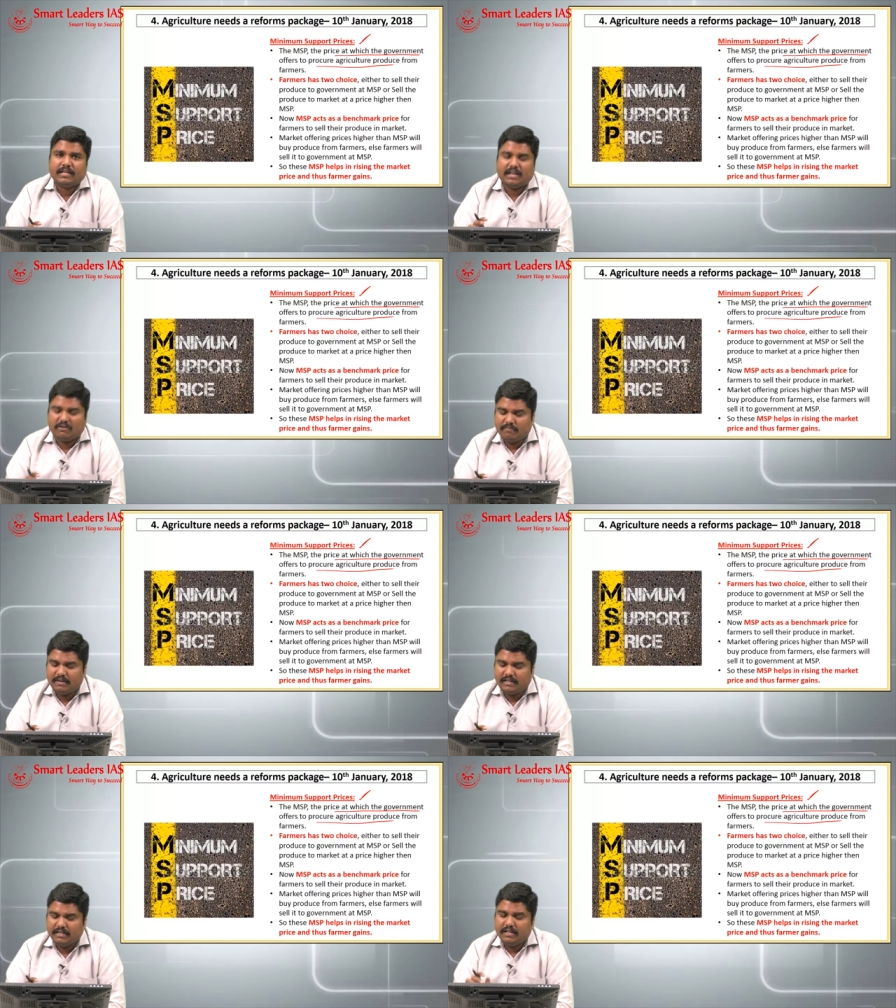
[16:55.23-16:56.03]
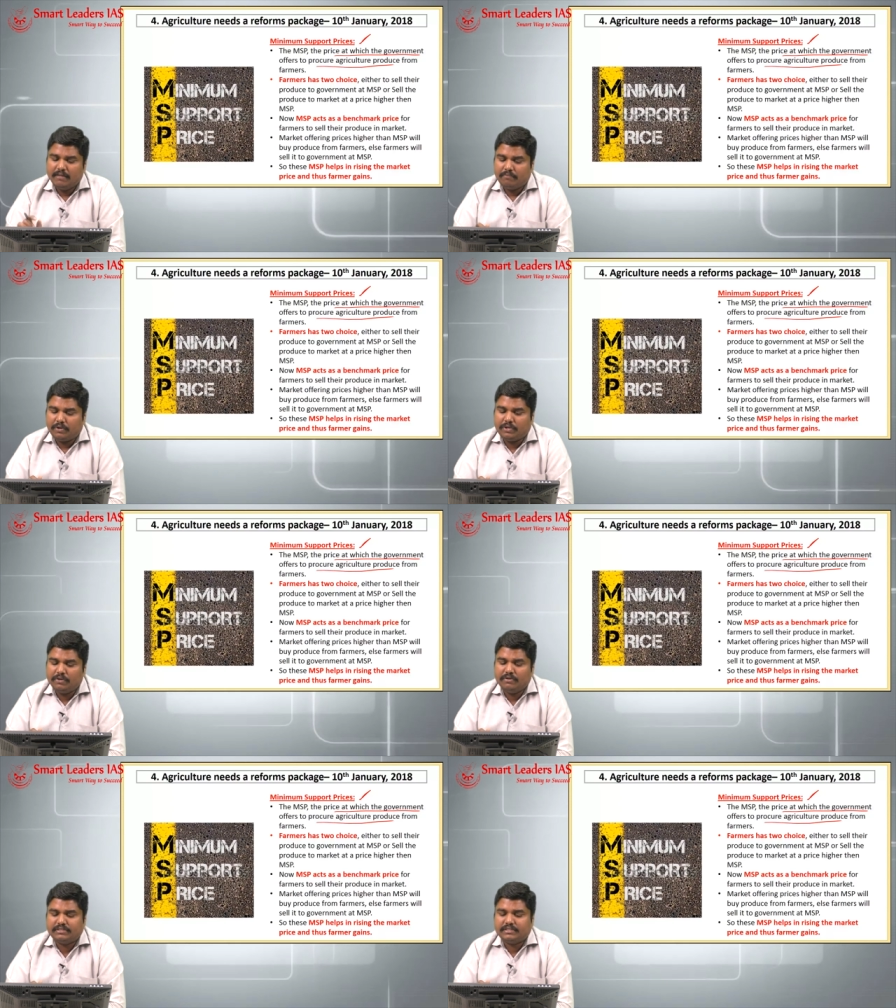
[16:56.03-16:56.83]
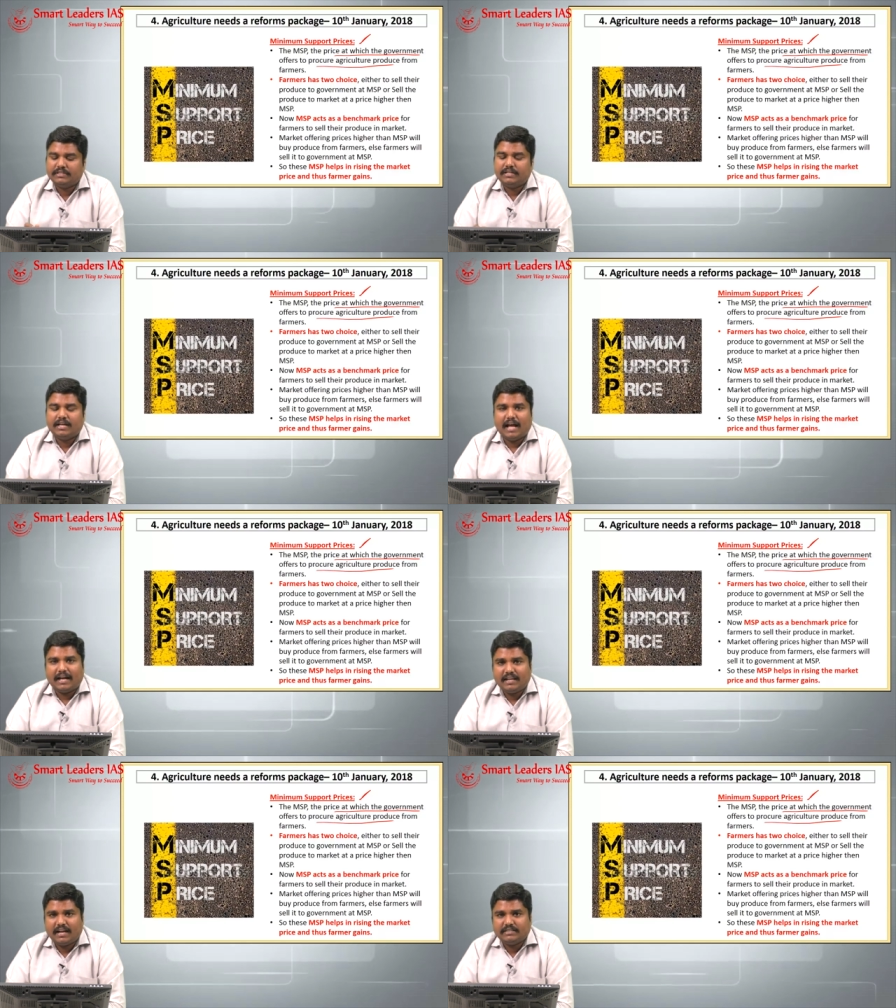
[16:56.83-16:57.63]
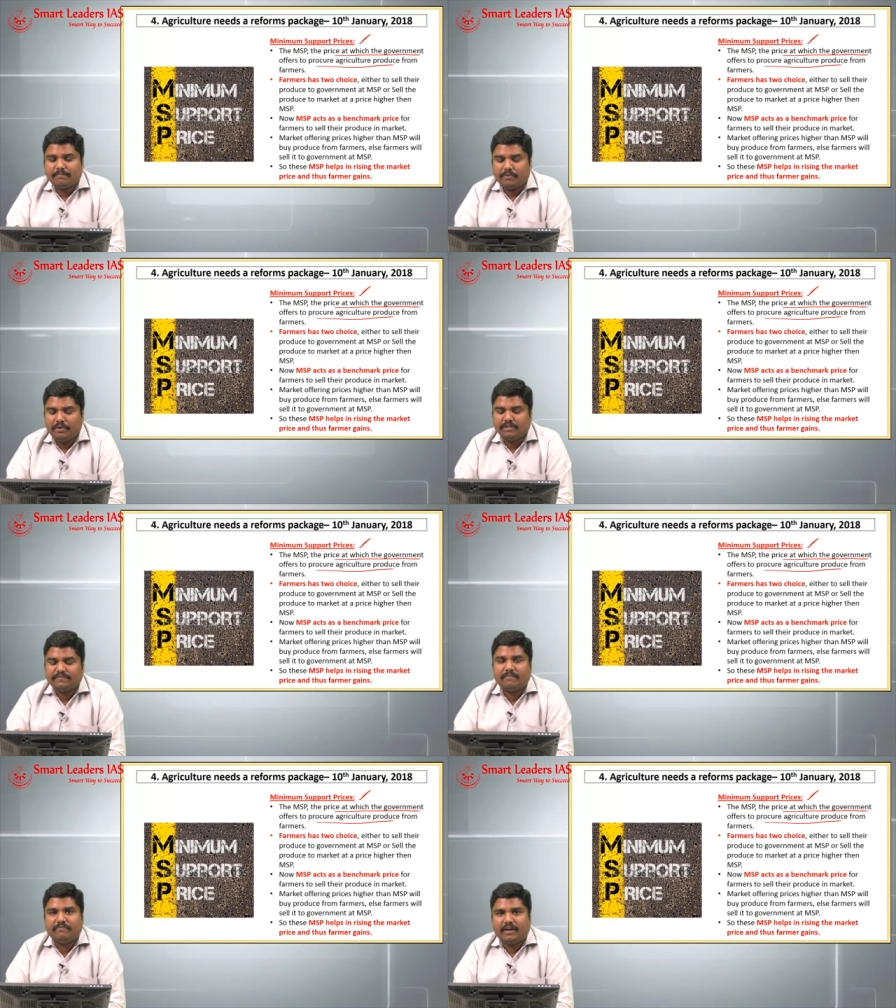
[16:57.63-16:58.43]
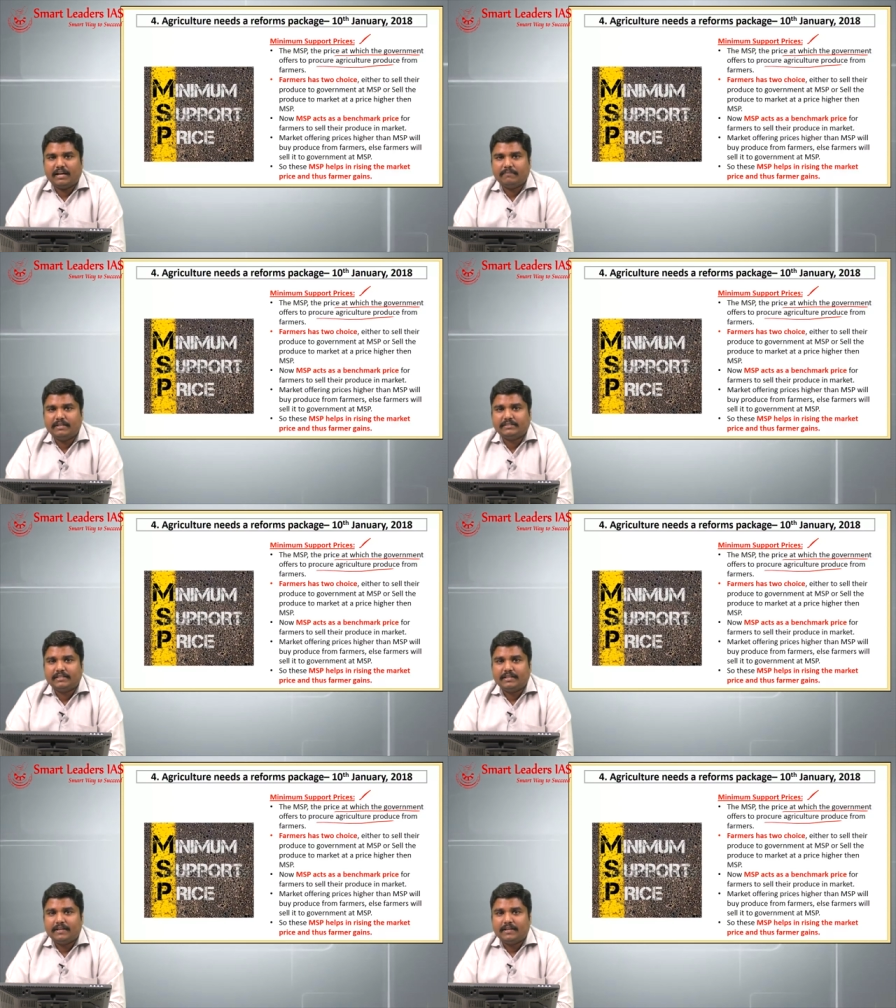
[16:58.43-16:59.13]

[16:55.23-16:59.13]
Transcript: government procures agriculture produce from farmers